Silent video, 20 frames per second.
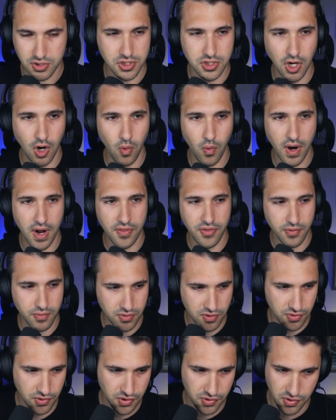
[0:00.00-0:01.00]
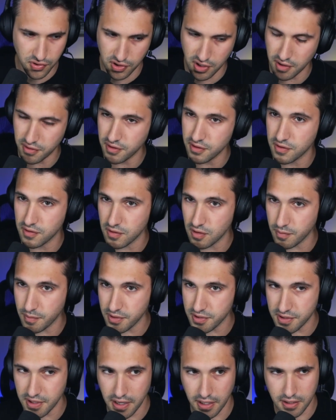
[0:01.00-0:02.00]
no way. This is a
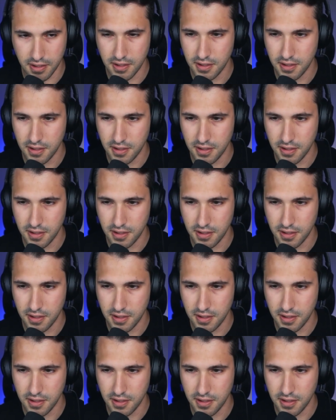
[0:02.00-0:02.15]
mistake.